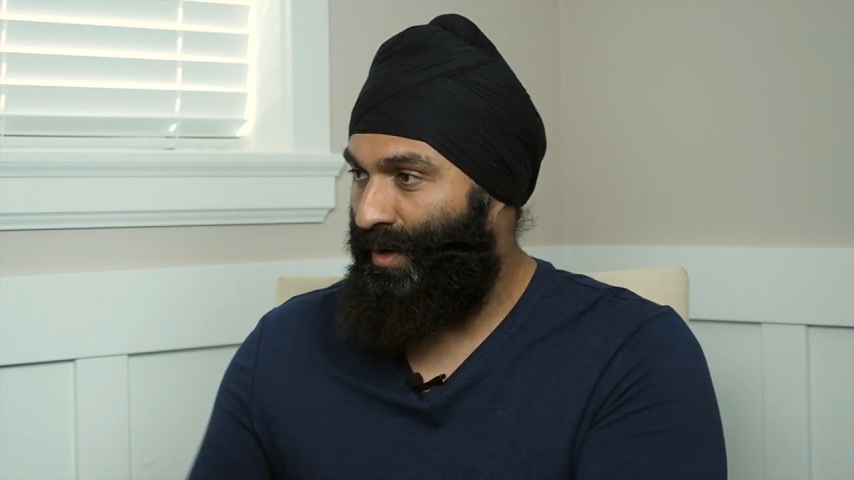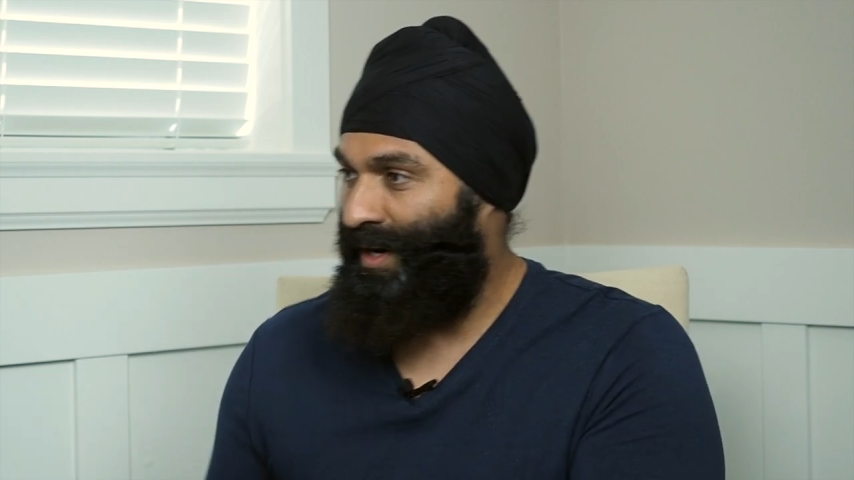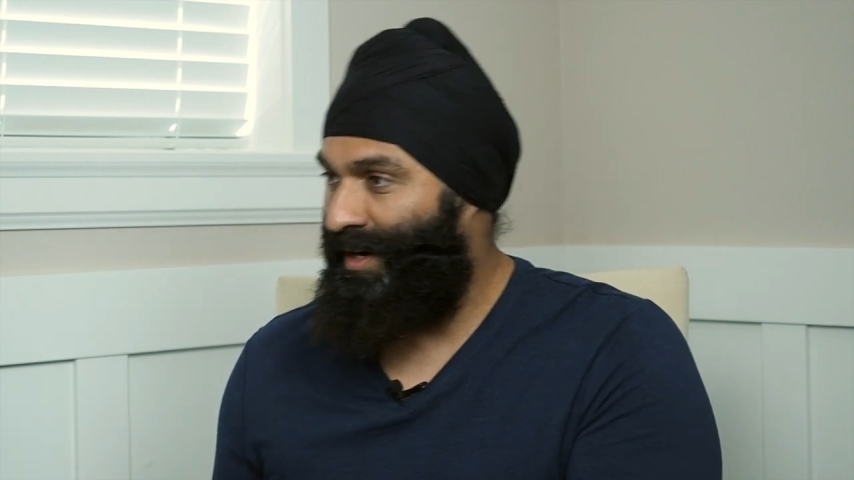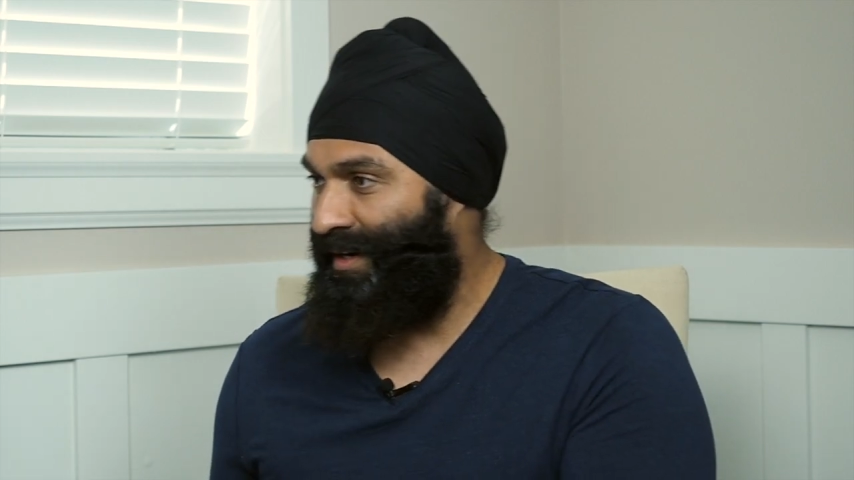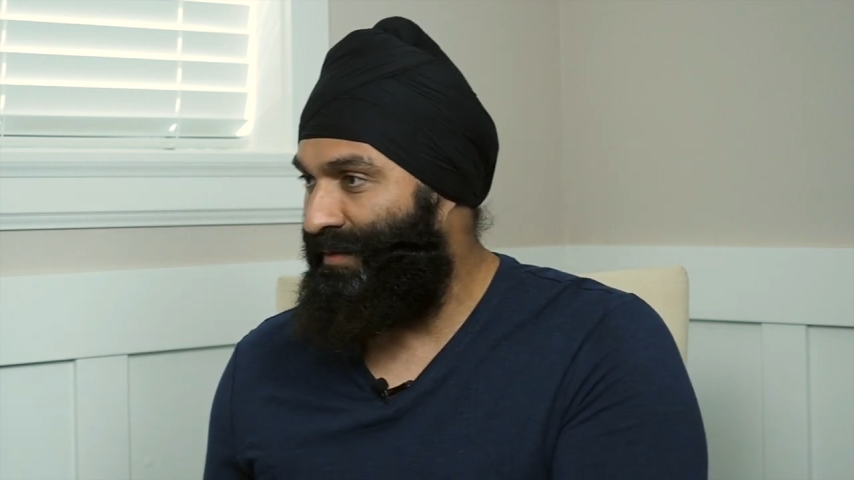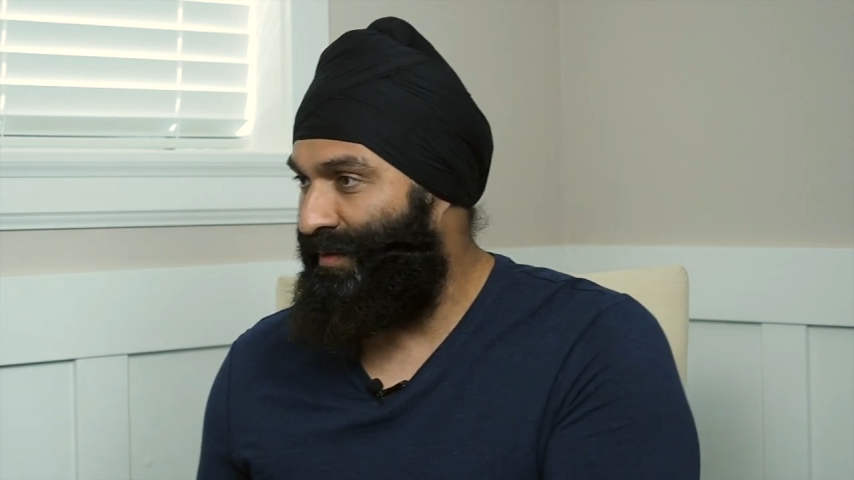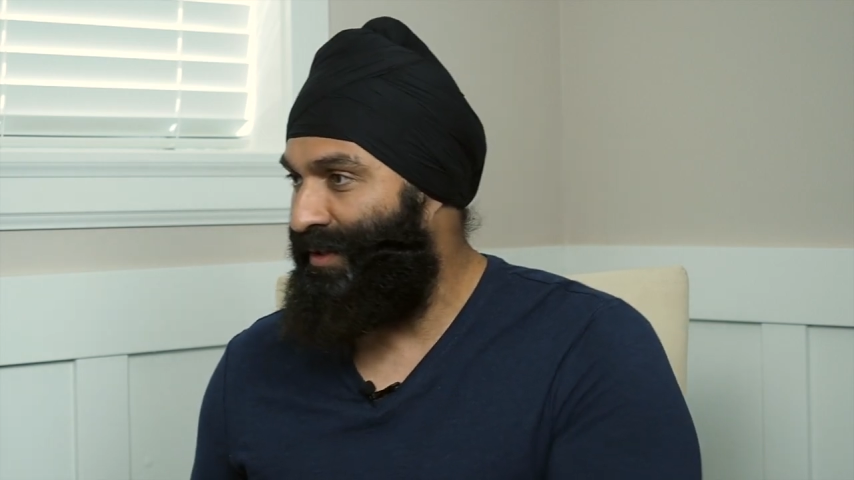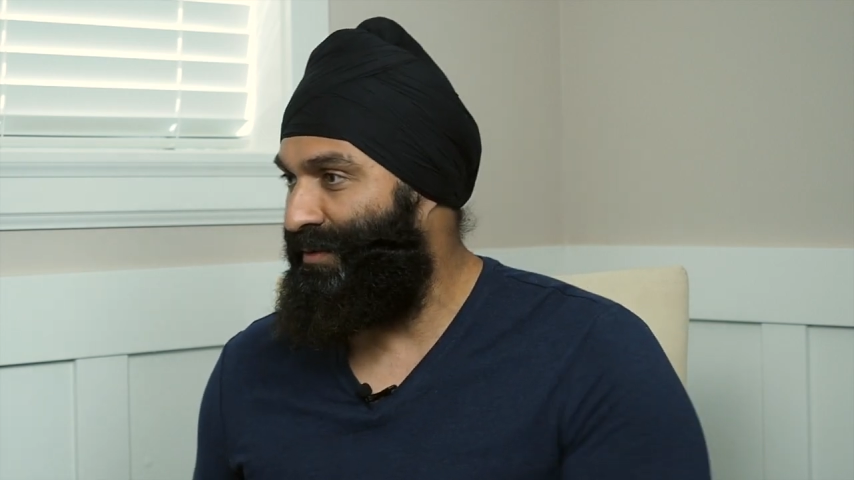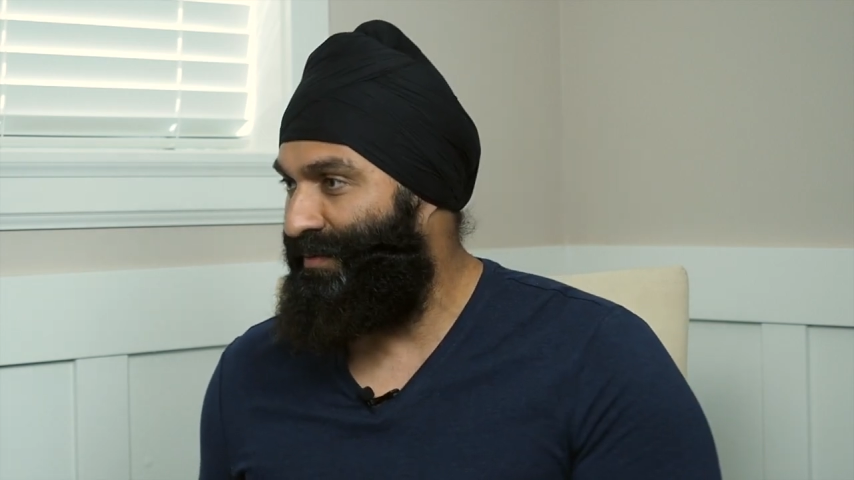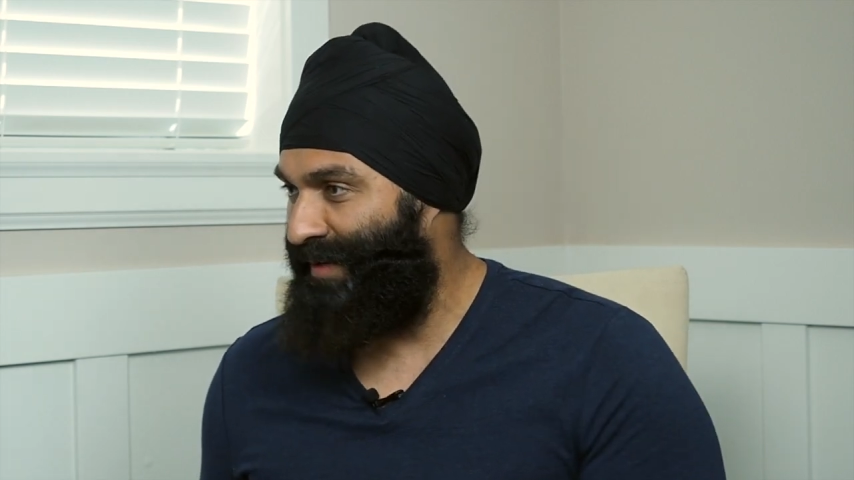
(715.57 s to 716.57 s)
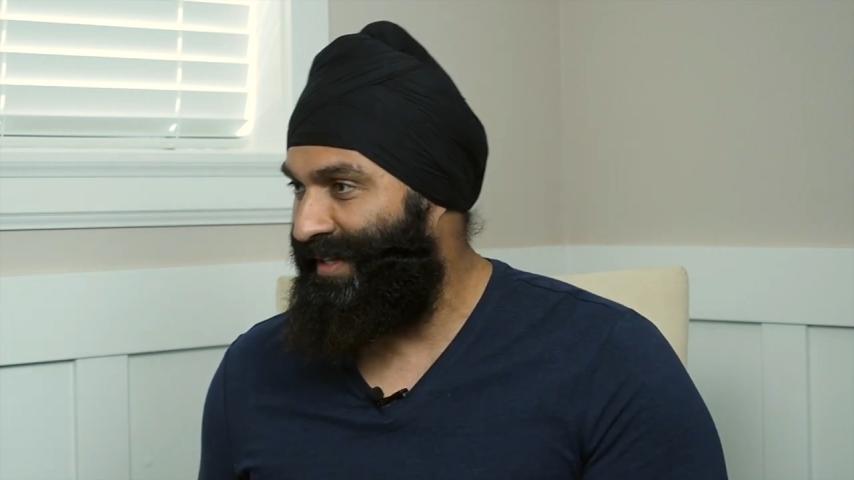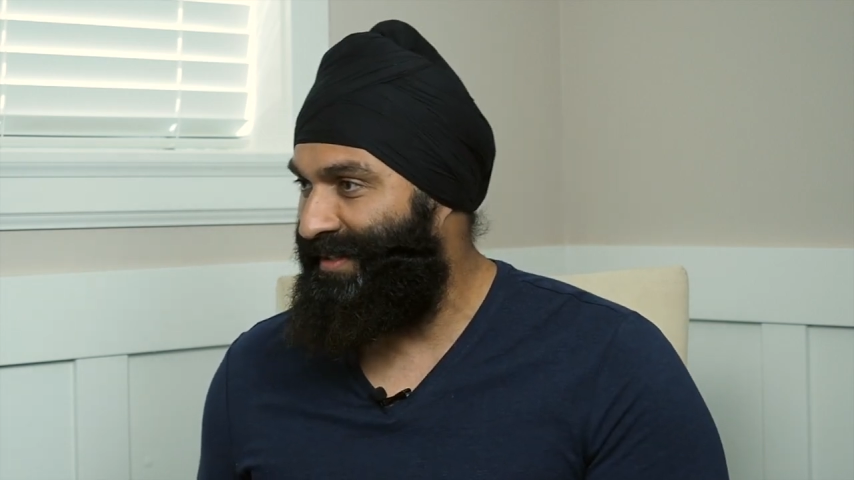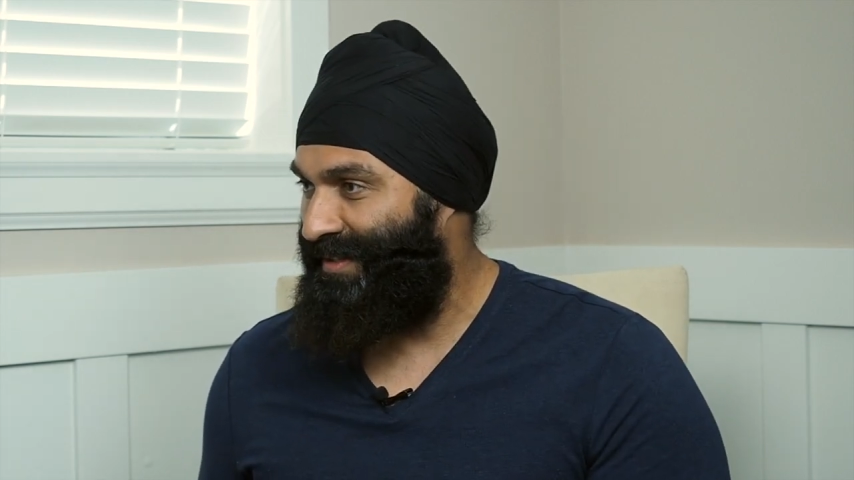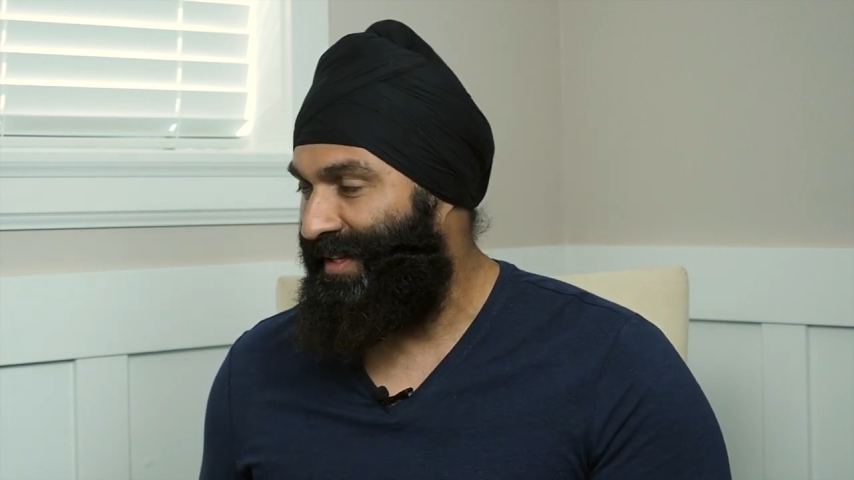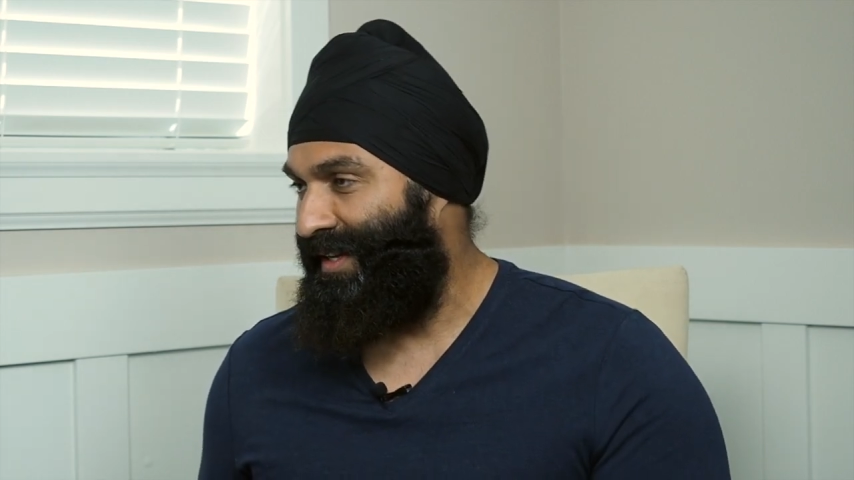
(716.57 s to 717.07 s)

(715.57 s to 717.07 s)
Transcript: are with your friends,